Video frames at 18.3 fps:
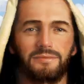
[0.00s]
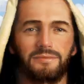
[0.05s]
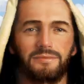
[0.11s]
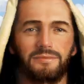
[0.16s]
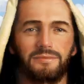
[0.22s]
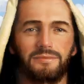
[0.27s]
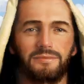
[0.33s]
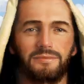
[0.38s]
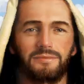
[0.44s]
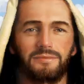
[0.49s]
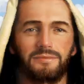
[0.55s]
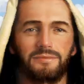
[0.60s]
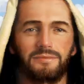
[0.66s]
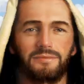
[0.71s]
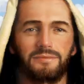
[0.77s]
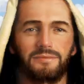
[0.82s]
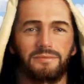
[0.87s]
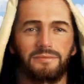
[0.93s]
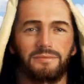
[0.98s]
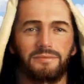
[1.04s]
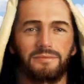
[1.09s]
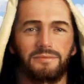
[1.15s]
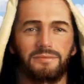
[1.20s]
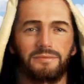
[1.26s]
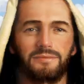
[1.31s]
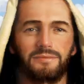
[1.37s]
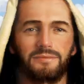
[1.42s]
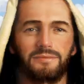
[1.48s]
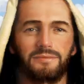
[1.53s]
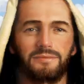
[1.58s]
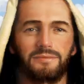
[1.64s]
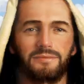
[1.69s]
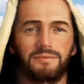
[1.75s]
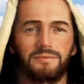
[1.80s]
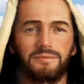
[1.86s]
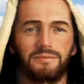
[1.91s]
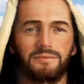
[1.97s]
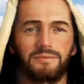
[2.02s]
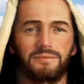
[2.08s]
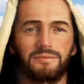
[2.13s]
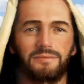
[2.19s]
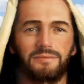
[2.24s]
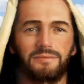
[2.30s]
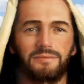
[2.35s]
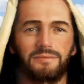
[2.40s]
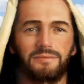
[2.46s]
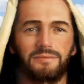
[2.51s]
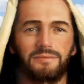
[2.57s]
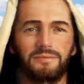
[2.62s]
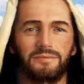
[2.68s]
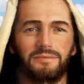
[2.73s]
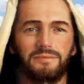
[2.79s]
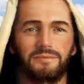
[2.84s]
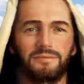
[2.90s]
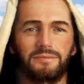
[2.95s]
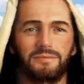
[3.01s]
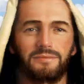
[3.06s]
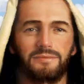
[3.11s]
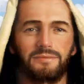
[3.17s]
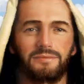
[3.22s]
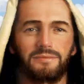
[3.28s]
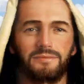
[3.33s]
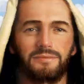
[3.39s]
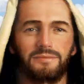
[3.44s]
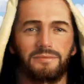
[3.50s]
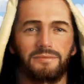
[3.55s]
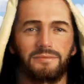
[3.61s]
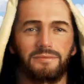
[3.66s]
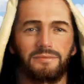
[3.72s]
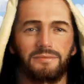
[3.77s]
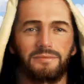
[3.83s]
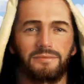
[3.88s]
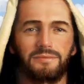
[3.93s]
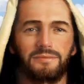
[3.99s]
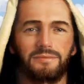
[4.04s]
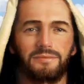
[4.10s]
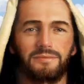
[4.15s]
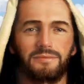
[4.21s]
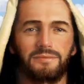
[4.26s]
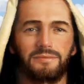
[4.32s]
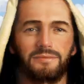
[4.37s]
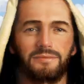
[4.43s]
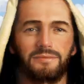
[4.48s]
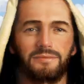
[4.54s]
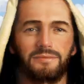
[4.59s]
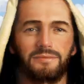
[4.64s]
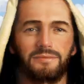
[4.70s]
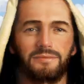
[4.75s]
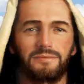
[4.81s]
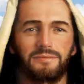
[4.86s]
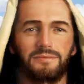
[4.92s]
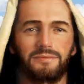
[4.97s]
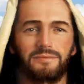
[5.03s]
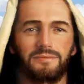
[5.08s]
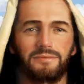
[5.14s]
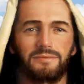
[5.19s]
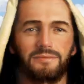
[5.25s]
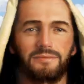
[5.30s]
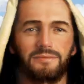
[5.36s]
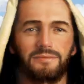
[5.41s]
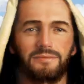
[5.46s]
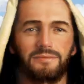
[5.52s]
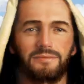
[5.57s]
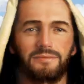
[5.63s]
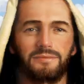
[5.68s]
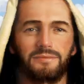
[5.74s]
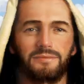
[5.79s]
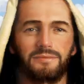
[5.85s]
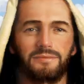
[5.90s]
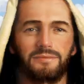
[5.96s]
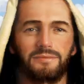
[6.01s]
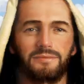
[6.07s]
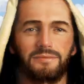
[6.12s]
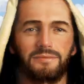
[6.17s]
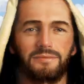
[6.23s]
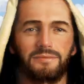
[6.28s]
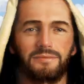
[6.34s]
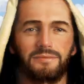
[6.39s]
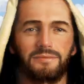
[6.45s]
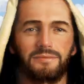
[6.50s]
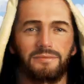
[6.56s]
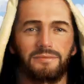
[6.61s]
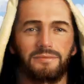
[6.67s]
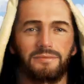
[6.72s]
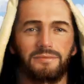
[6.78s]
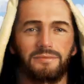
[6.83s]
The face doesn't move, so there is nothing to read.